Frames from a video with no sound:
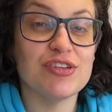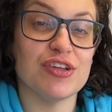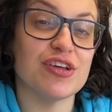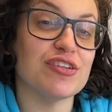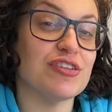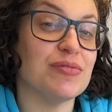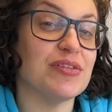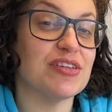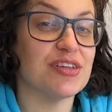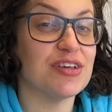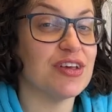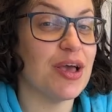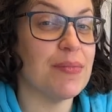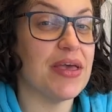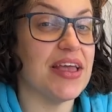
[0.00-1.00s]
So, customers can
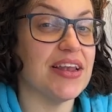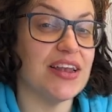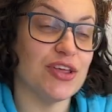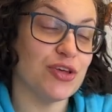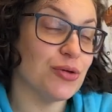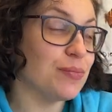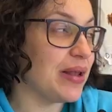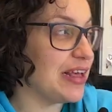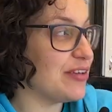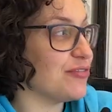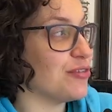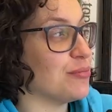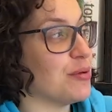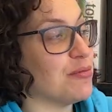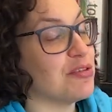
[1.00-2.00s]
come in, you can play
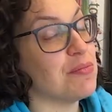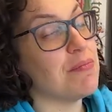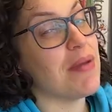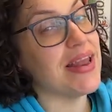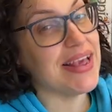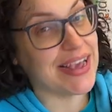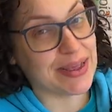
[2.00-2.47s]
from as many